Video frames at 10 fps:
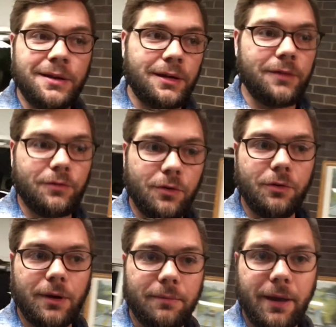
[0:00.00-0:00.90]
even
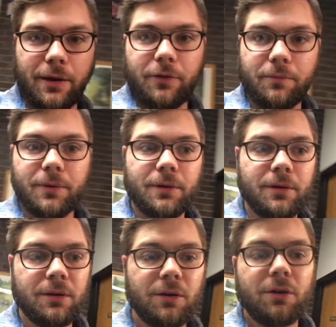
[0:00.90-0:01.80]
though I'm bad at them.
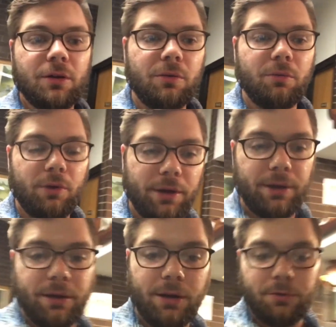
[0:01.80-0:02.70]
Well,
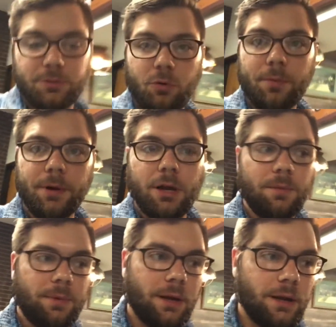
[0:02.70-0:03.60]
I was warming
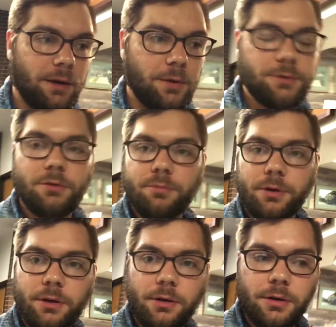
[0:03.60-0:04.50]
up and I was doing
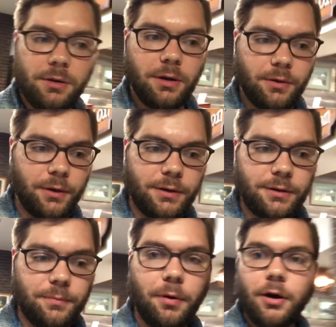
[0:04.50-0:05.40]
pretty good on like
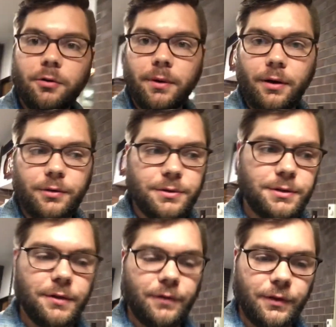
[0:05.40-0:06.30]
the park rails and
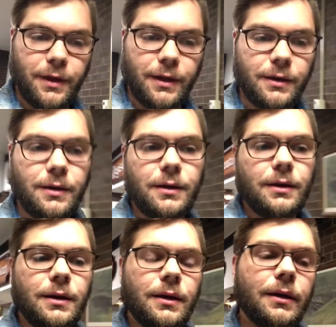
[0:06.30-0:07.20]
stuff like that.
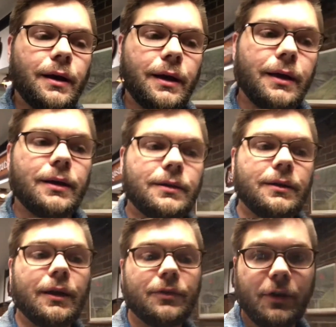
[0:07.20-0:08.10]
And
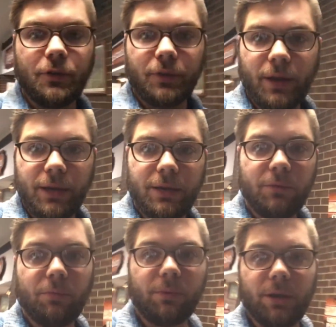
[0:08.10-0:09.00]
at the end of the night,
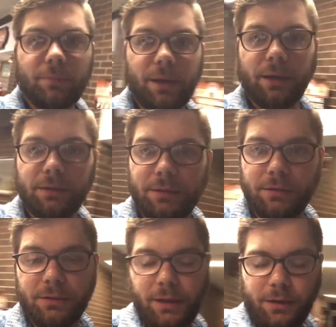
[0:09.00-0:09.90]
we got back
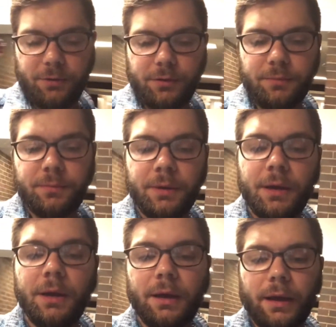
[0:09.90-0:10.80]
into town,
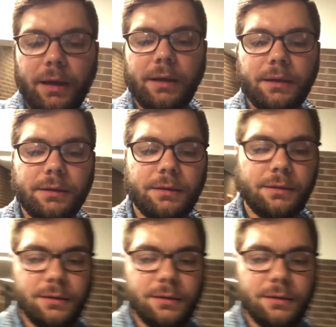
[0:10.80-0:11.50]
and